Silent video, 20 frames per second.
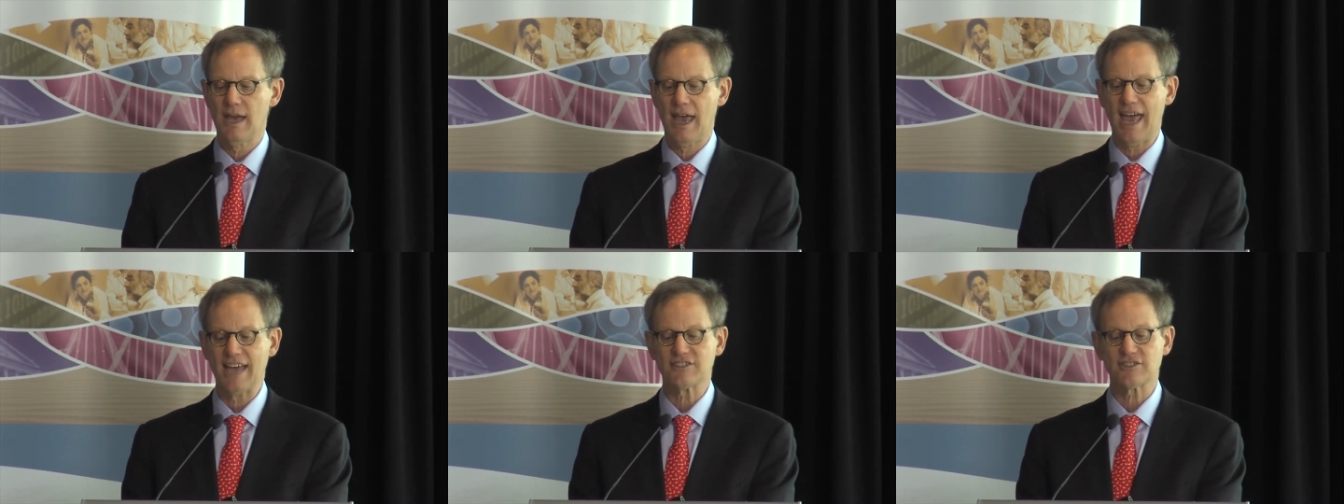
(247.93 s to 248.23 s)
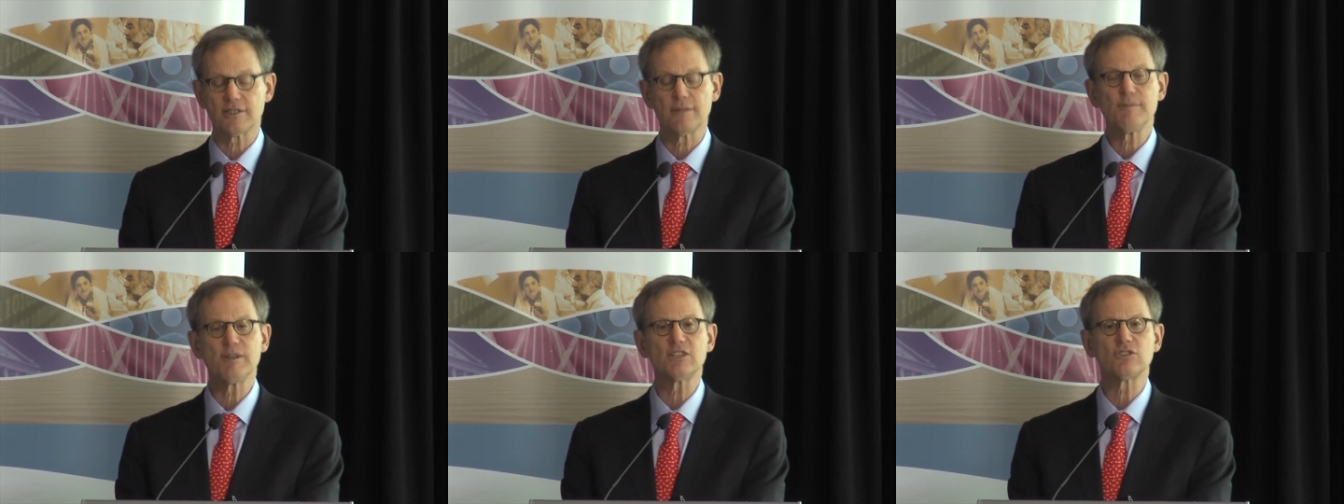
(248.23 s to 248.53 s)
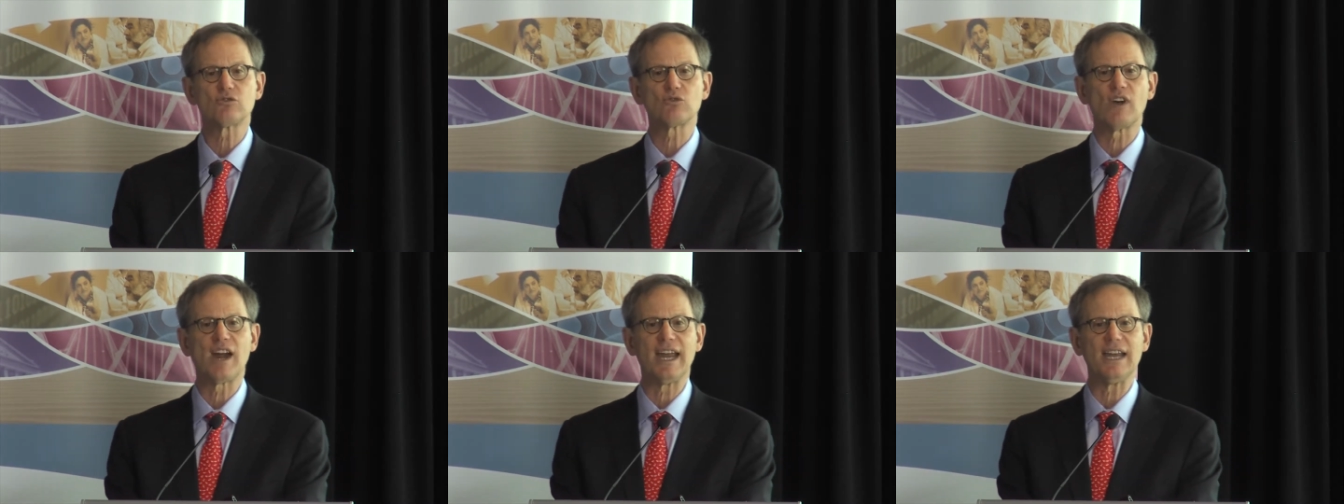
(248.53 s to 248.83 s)

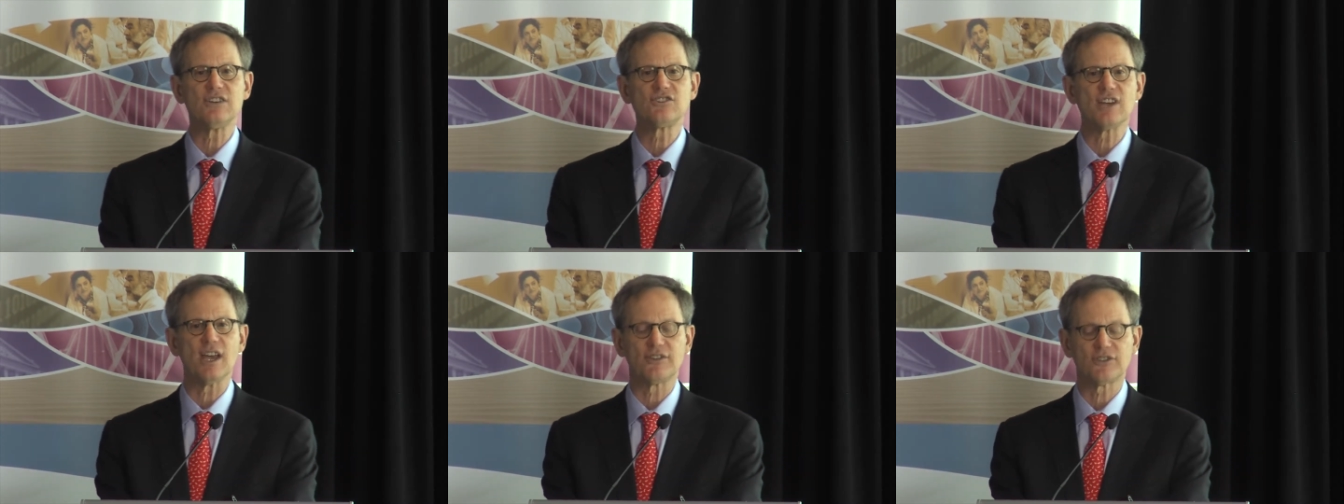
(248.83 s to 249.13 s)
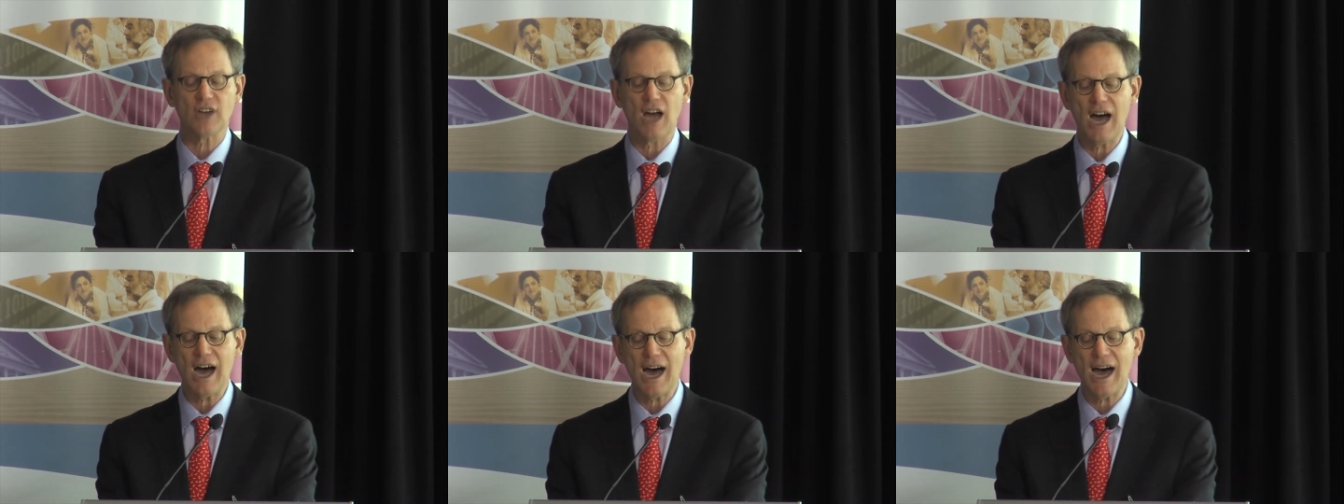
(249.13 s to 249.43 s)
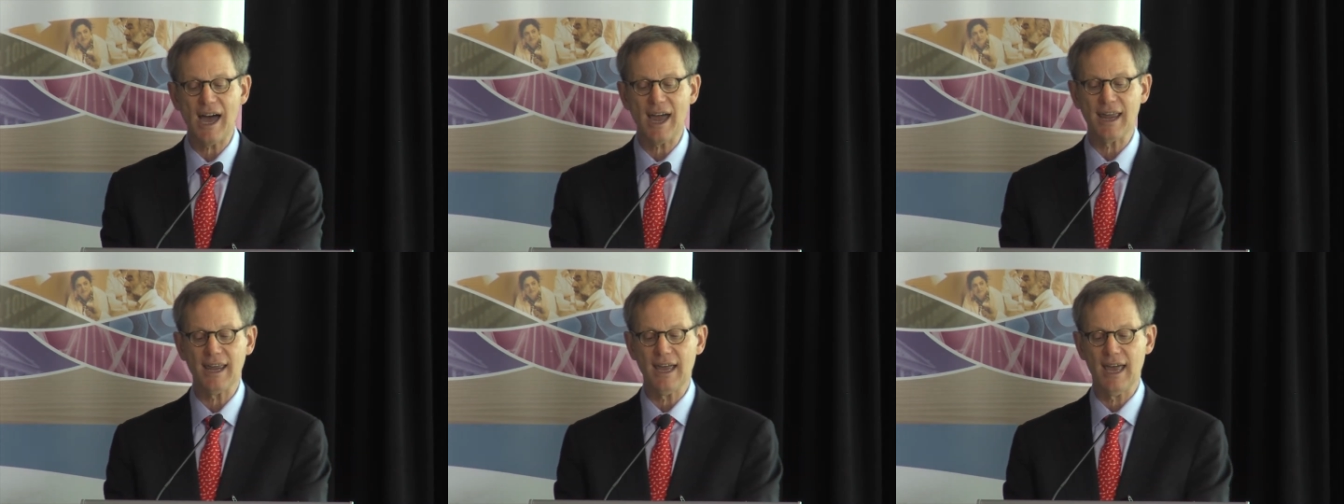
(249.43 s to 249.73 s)
Estimates range as
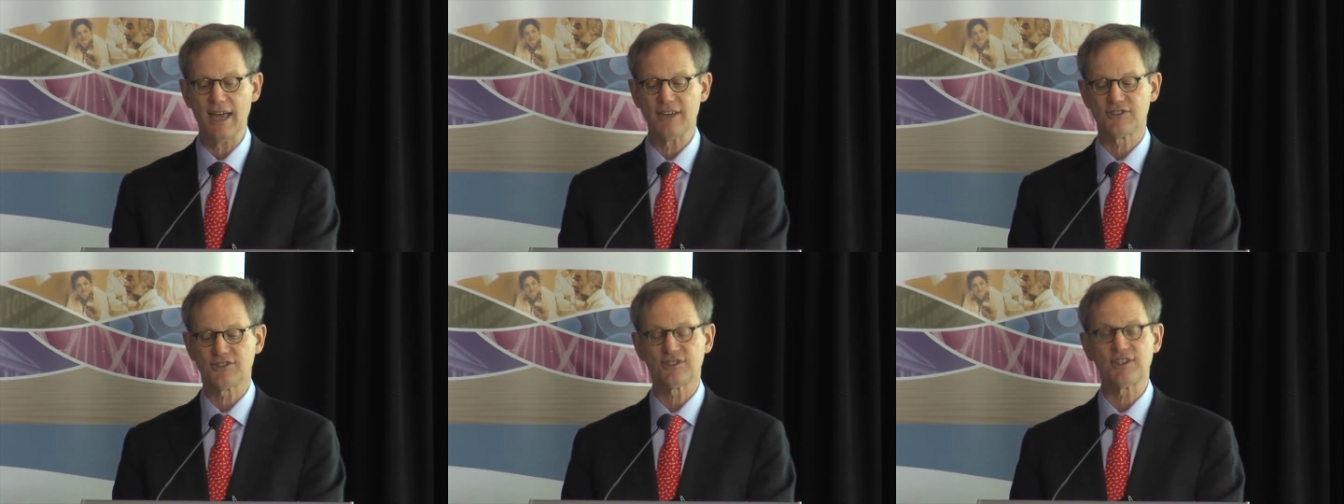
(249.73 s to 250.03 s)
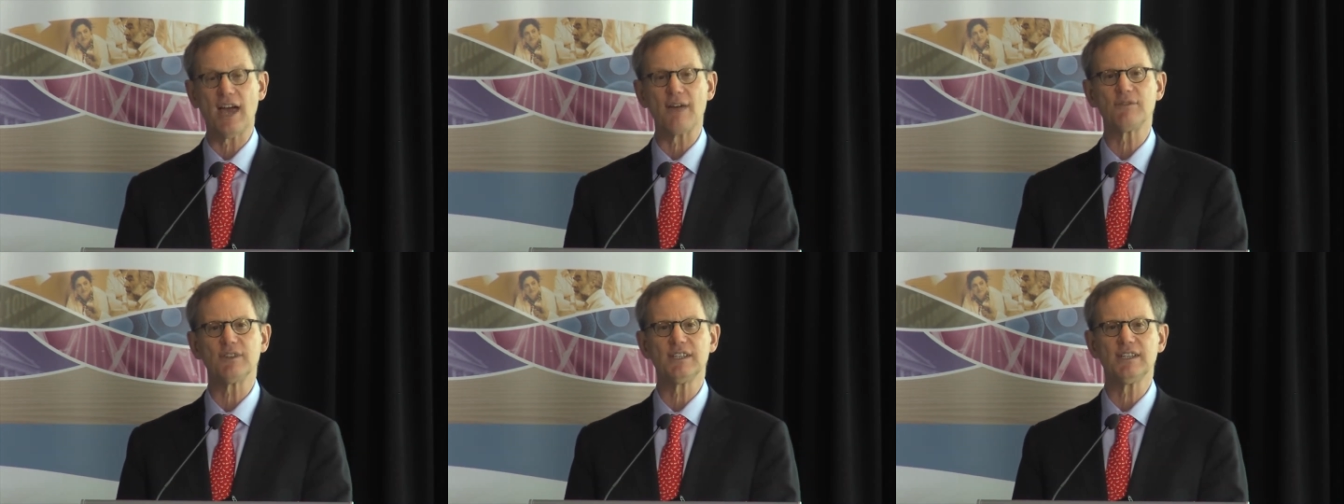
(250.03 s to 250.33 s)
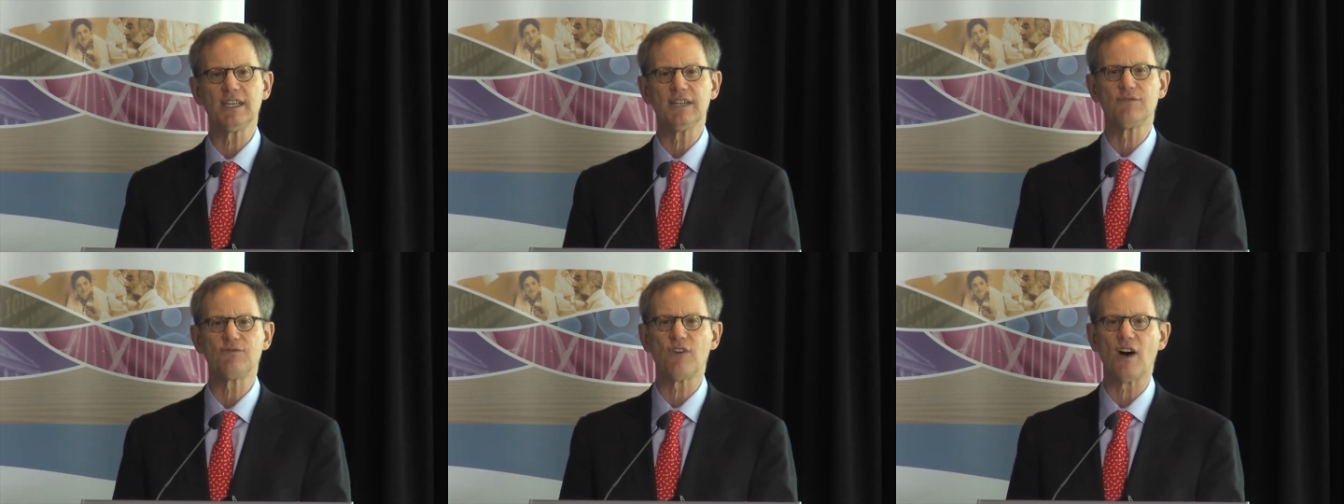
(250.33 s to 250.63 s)
high as
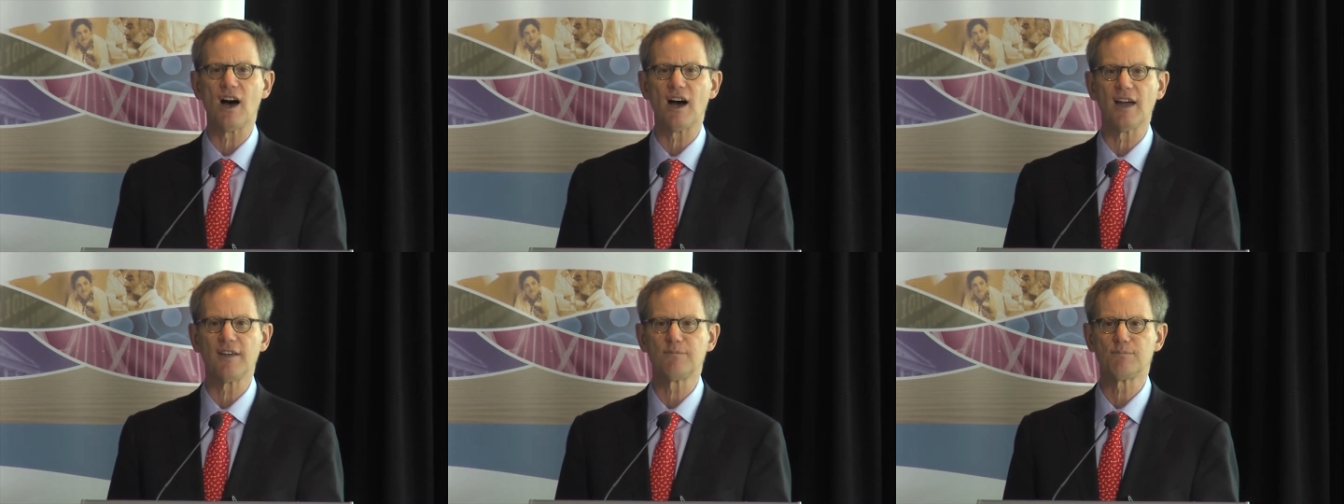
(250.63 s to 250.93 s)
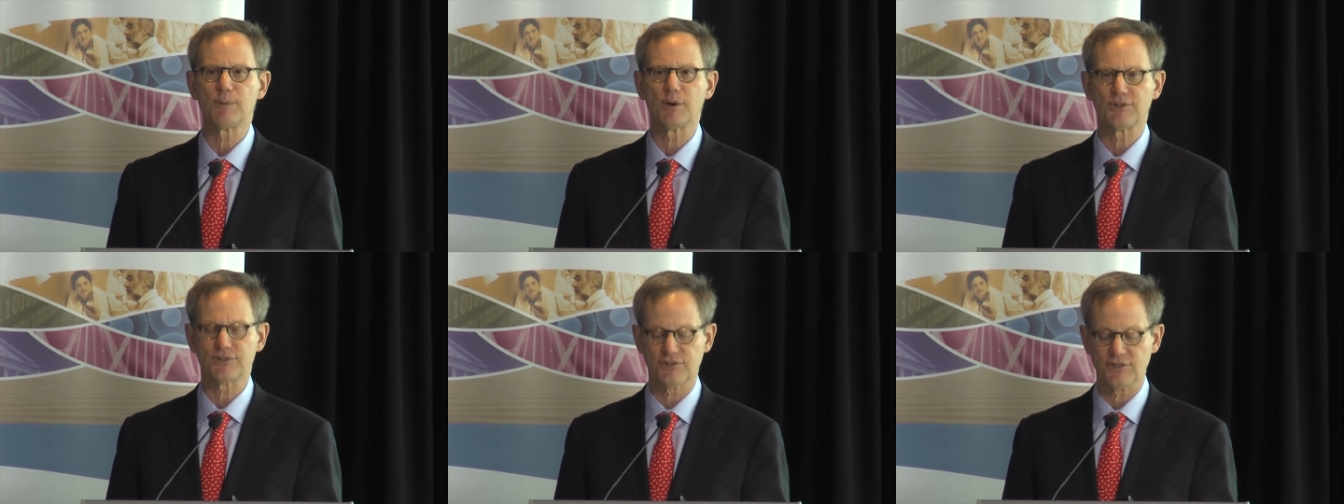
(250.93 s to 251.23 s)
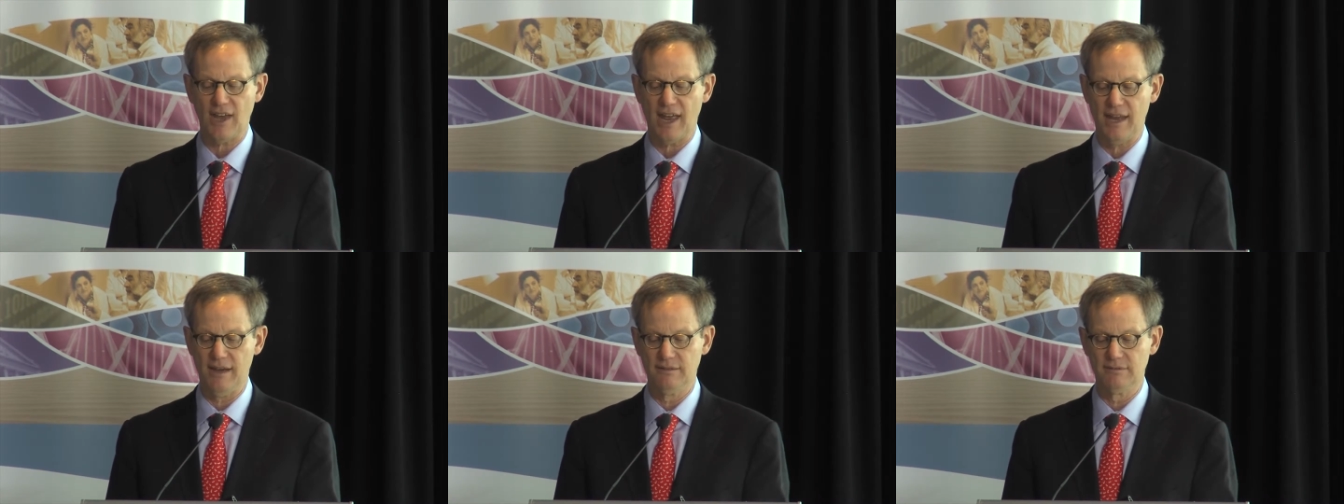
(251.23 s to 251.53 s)

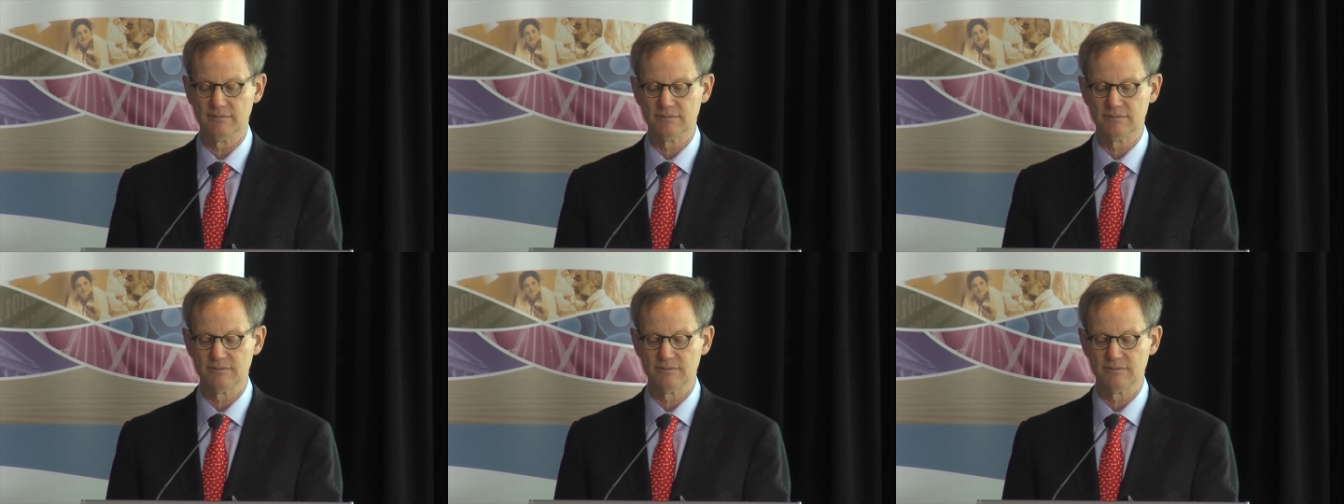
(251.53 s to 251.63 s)
75%.